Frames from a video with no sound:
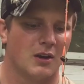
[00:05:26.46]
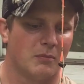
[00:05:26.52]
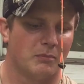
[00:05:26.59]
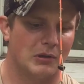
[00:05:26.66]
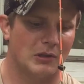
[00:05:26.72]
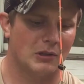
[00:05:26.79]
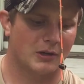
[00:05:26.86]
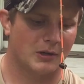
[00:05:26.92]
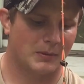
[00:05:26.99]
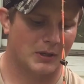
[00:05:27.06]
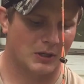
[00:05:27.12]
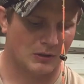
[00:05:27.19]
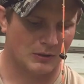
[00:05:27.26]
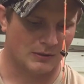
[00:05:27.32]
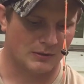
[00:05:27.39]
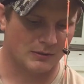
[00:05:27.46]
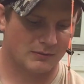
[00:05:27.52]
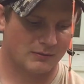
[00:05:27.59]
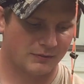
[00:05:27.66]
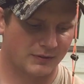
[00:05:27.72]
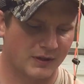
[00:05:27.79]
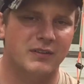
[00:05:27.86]
Pulling about
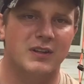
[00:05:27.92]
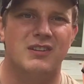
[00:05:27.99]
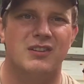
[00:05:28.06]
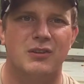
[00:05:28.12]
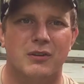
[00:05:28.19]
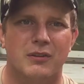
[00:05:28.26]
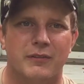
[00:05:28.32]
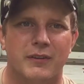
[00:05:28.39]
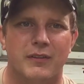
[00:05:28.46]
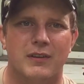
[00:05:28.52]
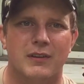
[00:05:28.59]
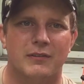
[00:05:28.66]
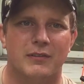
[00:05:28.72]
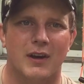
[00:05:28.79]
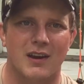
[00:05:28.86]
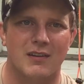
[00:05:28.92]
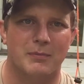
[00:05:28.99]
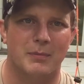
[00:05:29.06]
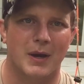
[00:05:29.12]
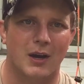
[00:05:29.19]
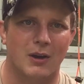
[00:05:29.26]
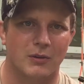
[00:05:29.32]
52 to 55
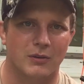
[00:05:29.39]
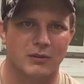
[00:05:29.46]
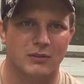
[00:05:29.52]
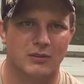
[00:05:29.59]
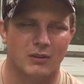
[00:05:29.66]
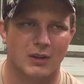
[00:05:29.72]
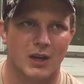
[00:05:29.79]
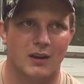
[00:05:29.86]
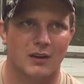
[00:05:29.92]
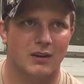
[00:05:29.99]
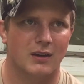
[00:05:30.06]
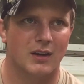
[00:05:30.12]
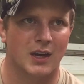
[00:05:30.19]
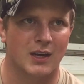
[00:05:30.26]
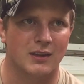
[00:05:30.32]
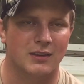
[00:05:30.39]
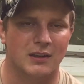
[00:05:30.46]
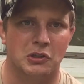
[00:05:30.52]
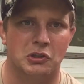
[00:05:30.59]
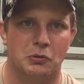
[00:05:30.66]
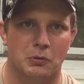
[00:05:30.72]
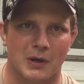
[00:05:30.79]
pounds, so not
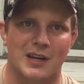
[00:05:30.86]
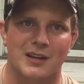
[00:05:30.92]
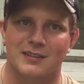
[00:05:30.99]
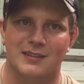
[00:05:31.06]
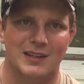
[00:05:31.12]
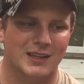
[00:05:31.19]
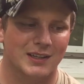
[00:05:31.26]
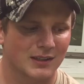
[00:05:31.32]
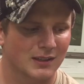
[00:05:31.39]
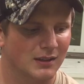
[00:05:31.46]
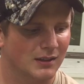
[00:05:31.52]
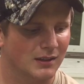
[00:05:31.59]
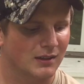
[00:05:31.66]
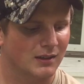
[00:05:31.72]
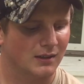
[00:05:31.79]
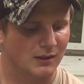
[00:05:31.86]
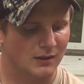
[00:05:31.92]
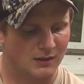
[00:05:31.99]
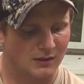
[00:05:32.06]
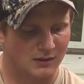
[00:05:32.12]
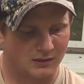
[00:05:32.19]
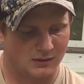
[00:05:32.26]
anything crazy.
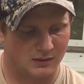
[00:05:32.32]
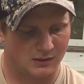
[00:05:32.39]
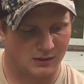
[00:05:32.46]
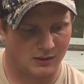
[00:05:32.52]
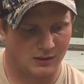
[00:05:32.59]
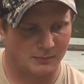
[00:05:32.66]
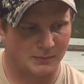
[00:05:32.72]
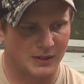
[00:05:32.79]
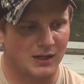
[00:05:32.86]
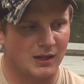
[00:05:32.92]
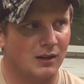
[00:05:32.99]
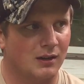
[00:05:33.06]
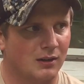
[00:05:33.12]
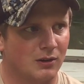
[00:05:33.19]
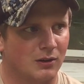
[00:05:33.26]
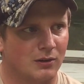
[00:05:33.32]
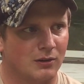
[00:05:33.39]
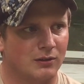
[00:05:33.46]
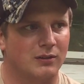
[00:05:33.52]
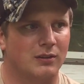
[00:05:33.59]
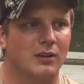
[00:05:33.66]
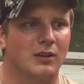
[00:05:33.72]
My
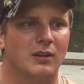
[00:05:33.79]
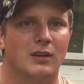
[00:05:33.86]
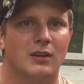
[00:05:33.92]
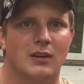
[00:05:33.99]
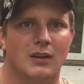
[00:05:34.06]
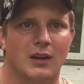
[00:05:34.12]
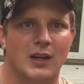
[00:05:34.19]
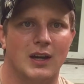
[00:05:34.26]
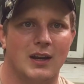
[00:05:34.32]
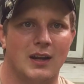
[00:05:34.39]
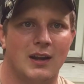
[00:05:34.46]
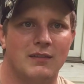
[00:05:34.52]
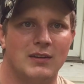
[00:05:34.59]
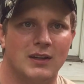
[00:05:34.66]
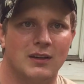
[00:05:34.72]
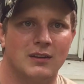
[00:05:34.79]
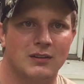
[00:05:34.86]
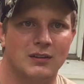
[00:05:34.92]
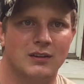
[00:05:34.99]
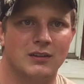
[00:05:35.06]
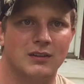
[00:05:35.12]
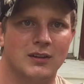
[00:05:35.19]
arrows, I got heavy
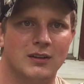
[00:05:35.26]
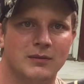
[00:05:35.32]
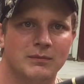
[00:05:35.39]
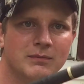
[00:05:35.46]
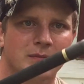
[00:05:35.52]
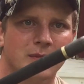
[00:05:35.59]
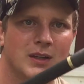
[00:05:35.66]
inserts in them.